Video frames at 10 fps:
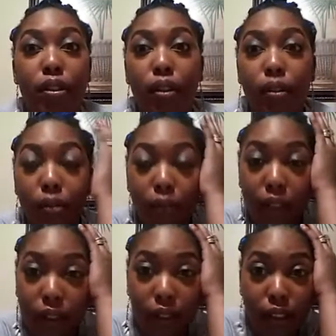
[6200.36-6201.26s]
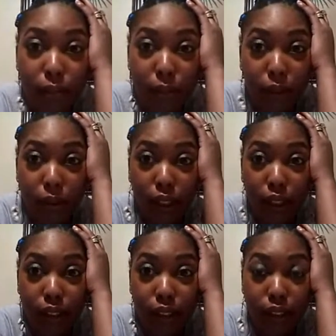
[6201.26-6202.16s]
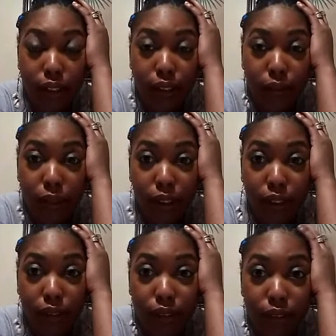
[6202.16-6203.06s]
you gonna do? You gonna get some Botox or something, whatever.